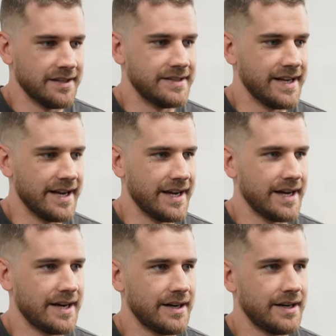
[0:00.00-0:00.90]

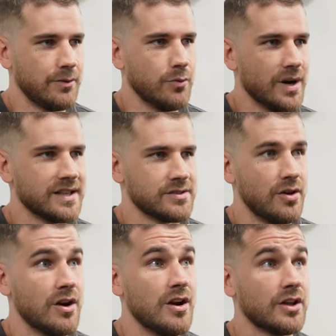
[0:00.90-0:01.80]
there was
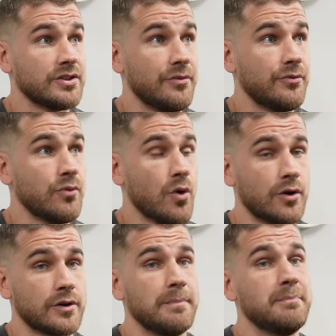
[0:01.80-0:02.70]
a lot of
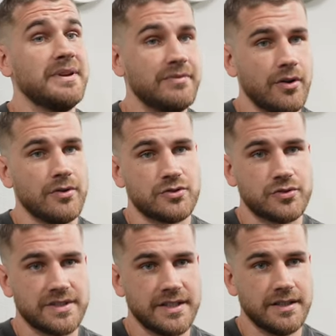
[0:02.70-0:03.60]
work before the
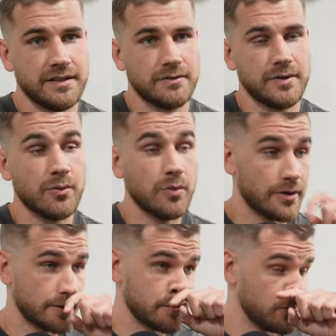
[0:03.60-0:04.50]
shooting. We
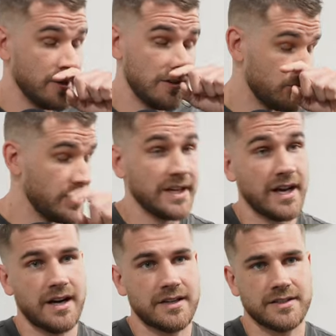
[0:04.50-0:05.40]
worked really, really
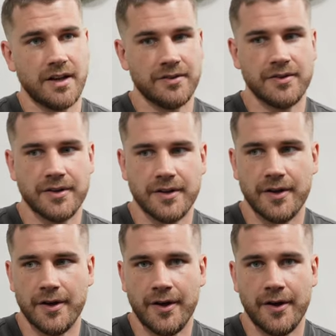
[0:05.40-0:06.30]
hard on
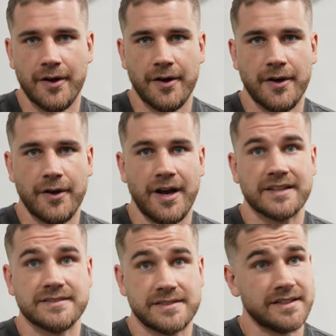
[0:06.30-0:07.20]
the
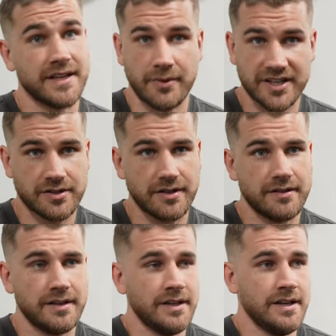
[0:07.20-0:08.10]
artistic direction,
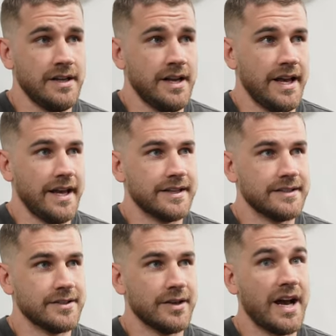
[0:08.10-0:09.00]

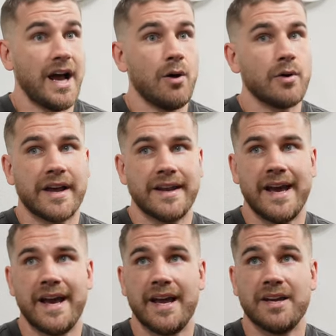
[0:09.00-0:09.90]
and how can
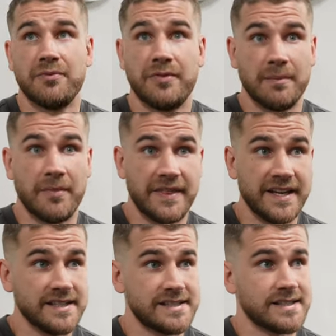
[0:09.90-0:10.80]
I film
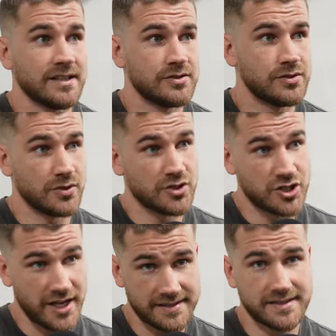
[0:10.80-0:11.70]
this,
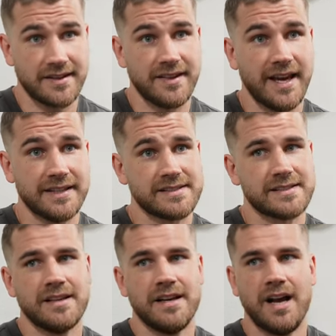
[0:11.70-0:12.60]
suggest that,
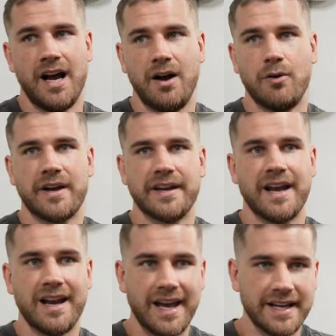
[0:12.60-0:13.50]
how can
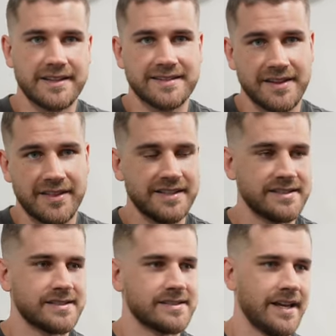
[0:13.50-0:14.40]
I light
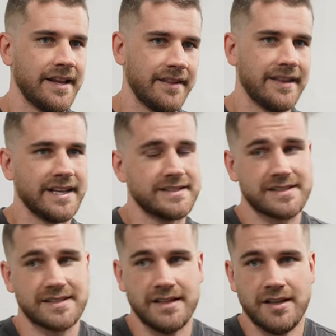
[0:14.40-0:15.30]
this and
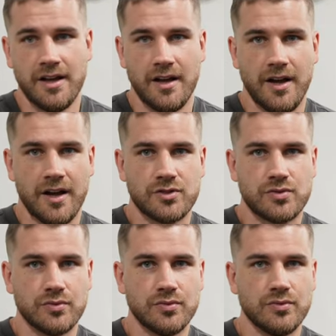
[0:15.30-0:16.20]
that,
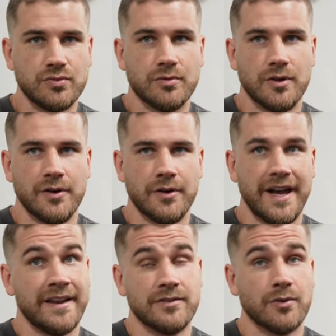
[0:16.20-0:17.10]

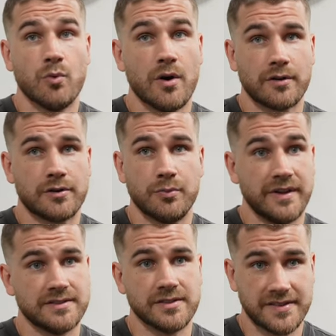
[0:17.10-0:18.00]
and the work
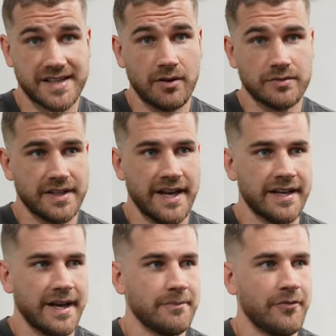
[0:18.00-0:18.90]
with the sound. And I'm